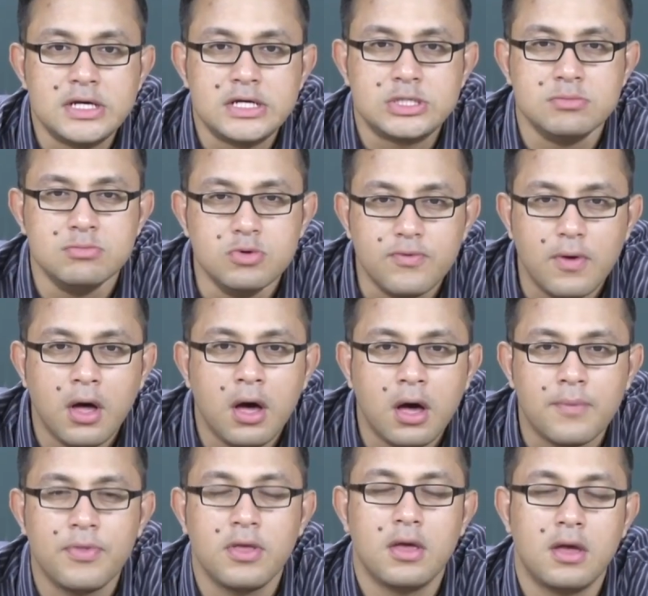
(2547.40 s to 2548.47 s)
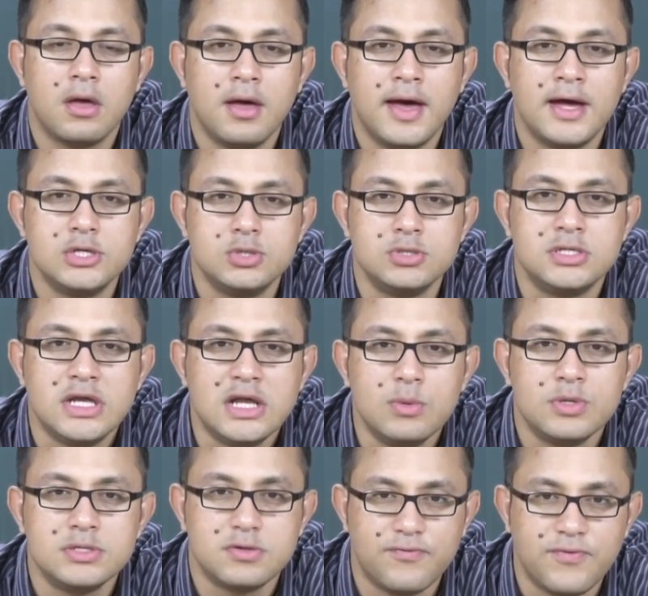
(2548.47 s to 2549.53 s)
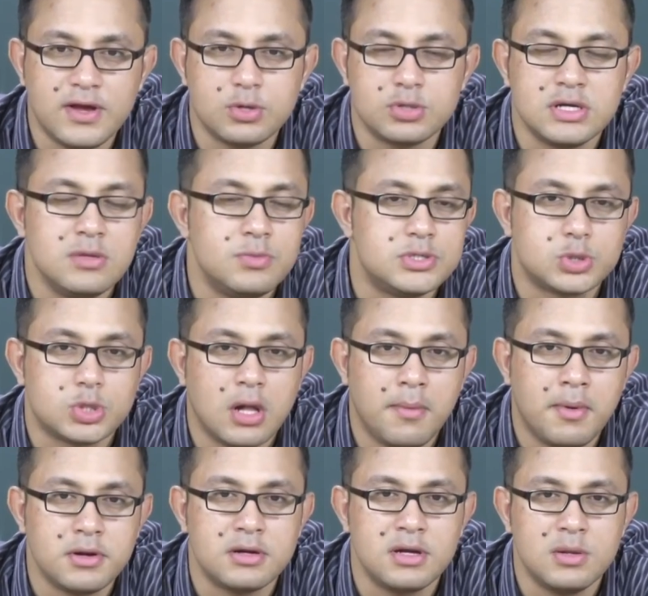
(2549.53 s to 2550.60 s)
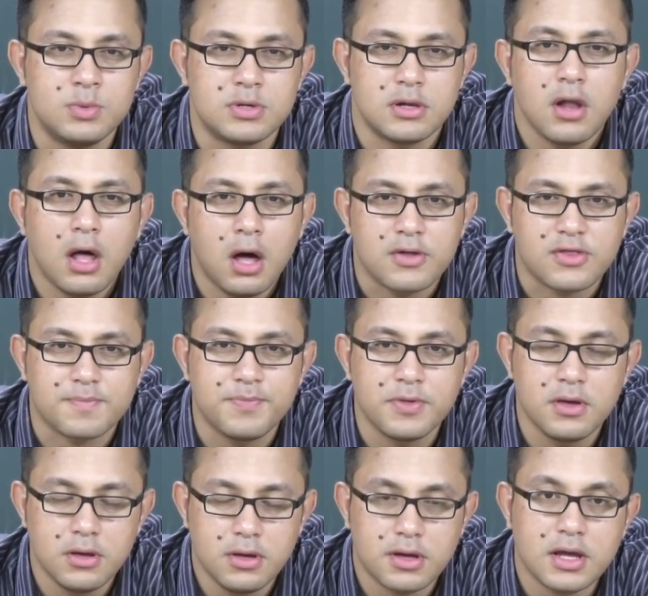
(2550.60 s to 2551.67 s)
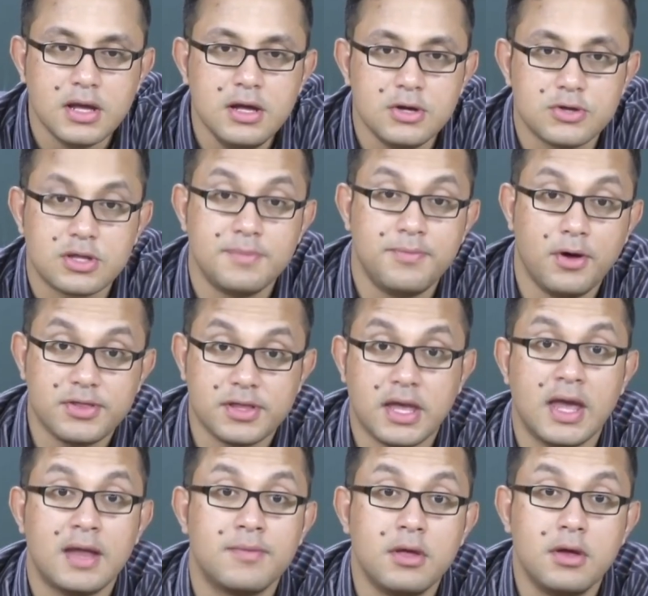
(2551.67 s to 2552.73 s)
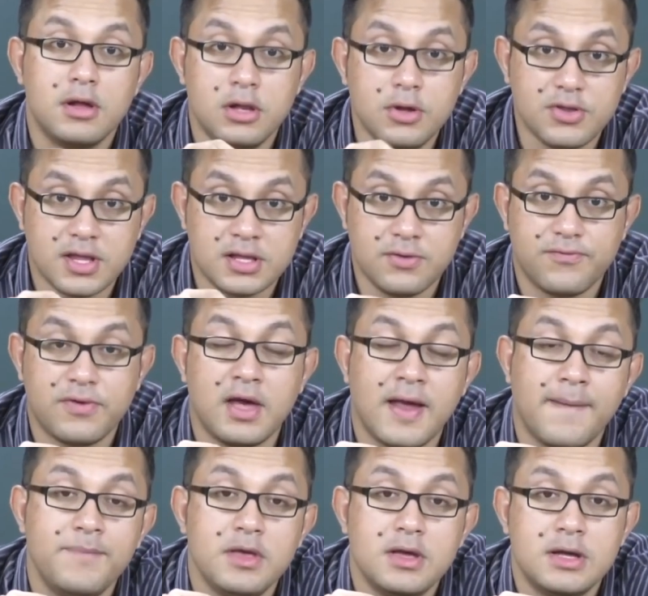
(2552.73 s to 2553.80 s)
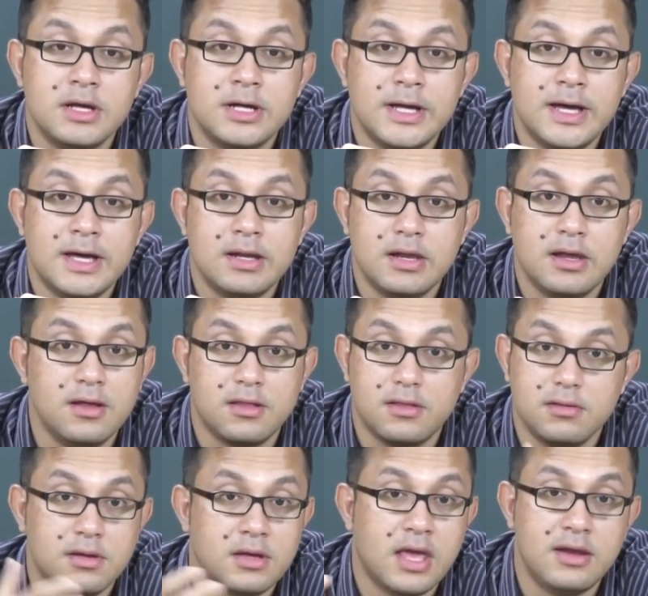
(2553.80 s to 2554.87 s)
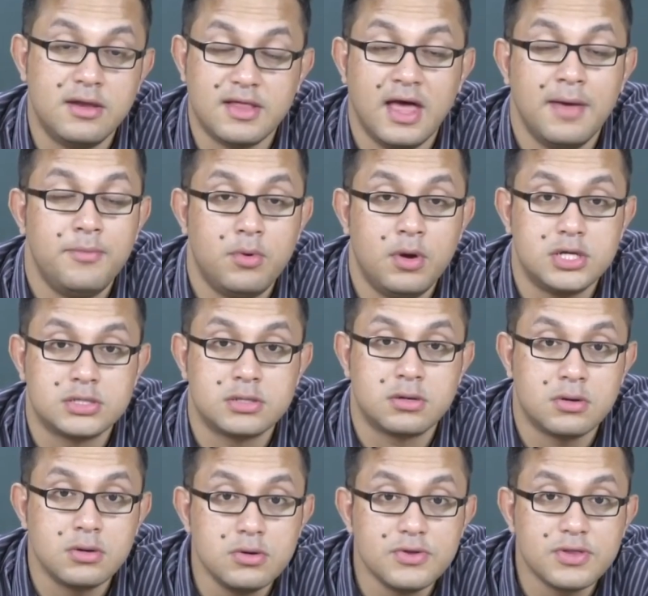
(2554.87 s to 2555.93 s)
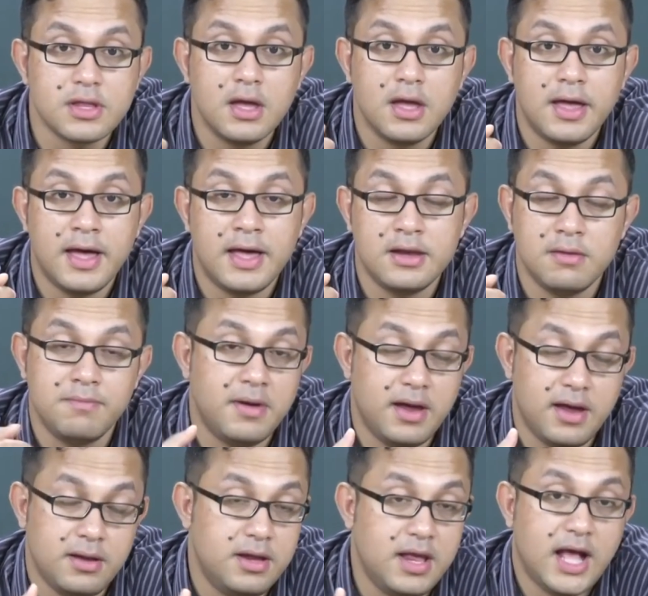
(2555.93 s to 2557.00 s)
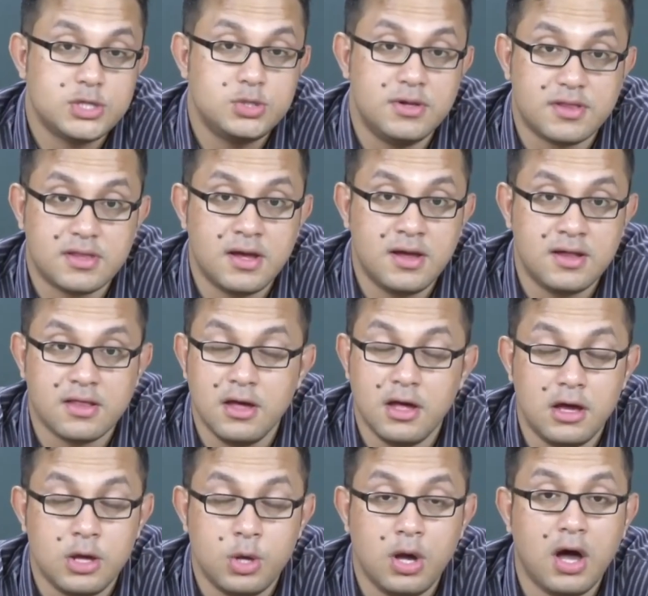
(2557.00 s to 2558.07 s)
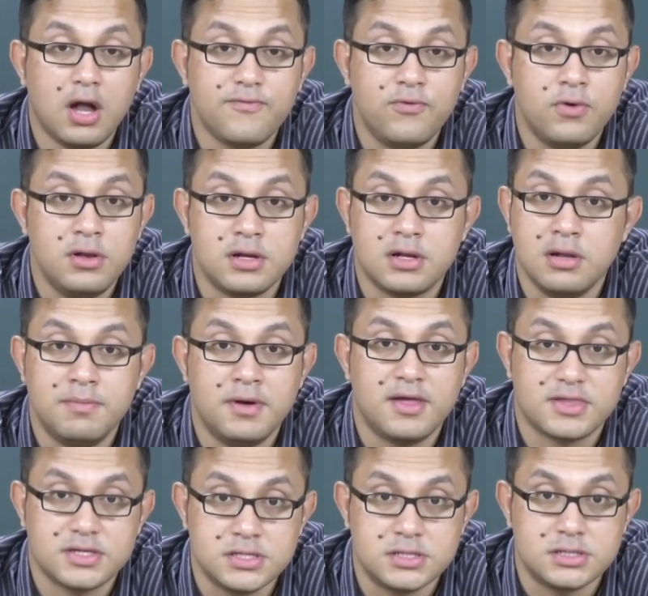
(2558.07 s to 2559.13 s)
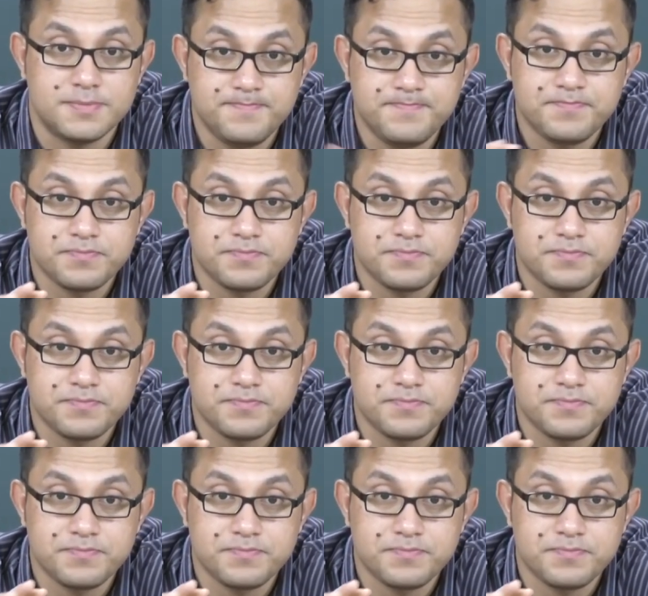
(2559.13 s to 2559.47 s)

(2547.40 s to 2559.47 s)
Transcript: uh, to move on uh, and to deal with defeat, to deal with trauma, to deal with loss. Okay, so the boss again looks at the fly, uh, and he's again his admiration grows, and he, he actually says, "You artful little bastard."